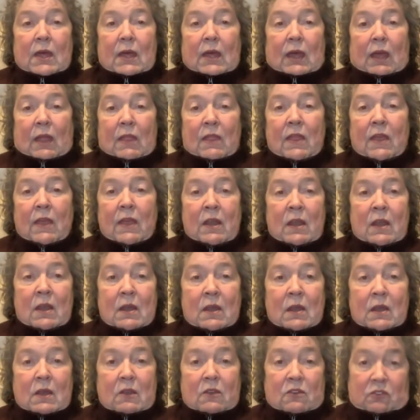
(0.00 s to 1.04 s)
And
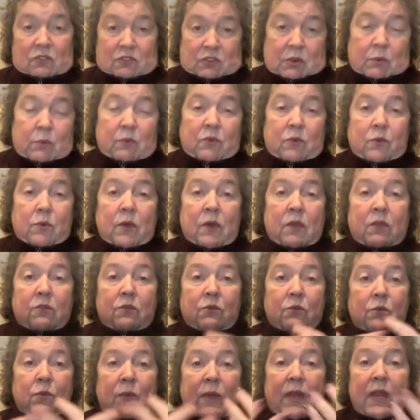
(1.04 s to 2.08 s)
then she was going
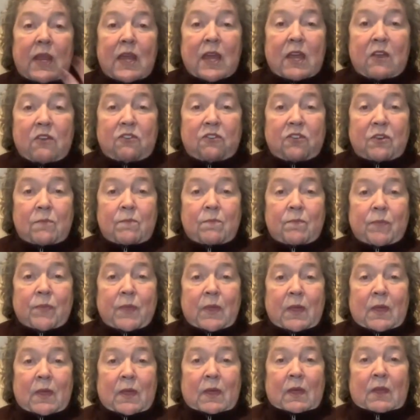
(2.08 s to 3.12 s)
through radiation.
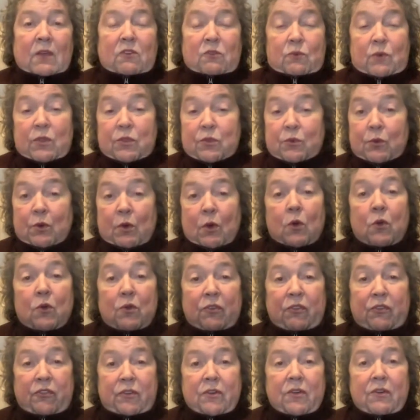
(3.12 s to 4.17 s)
She went through a whole
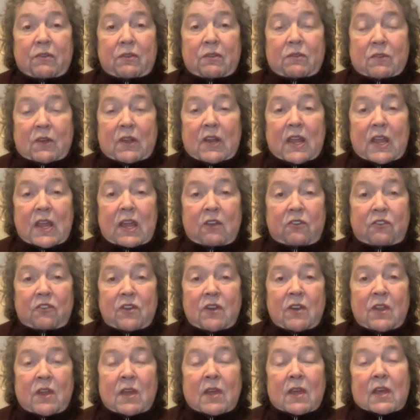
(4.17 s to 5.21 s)
series of
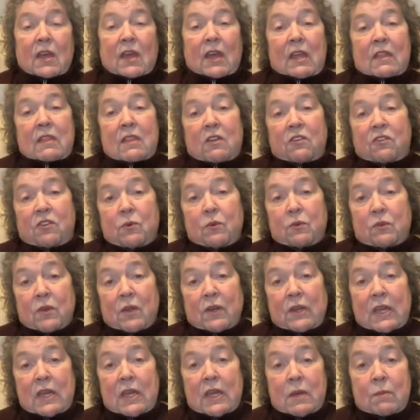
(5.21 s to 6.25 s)
radiation, and then she was
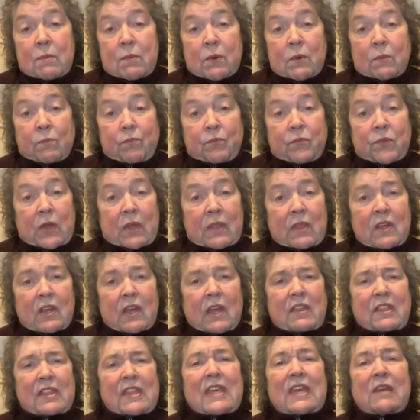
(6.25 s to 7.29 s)
on chemo. I think
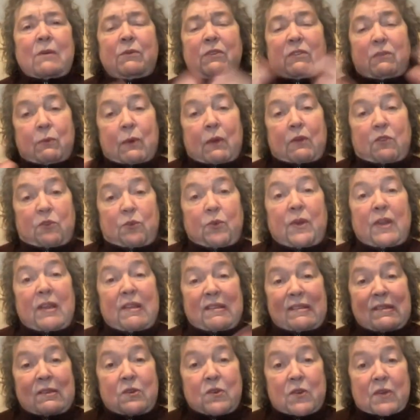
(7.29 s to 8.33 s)
I think it was around 20
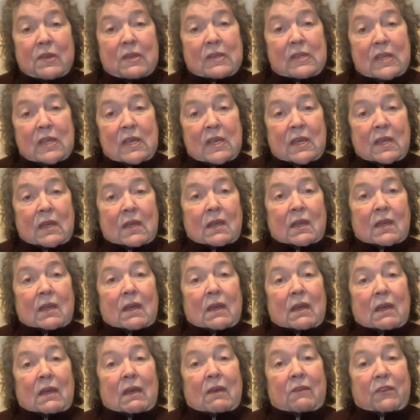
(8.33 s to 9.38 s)
series
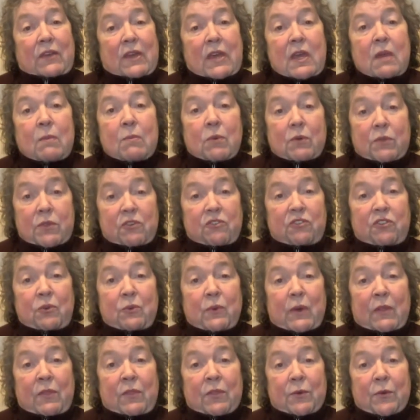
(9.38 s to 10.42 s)
of chemo that she
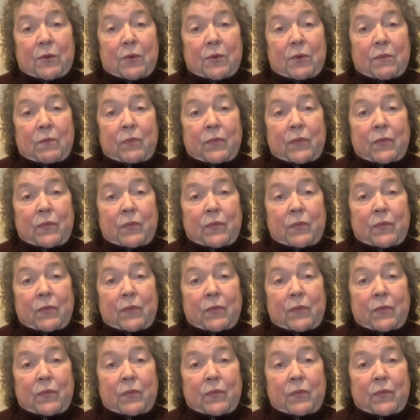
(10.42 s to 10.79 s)
went through.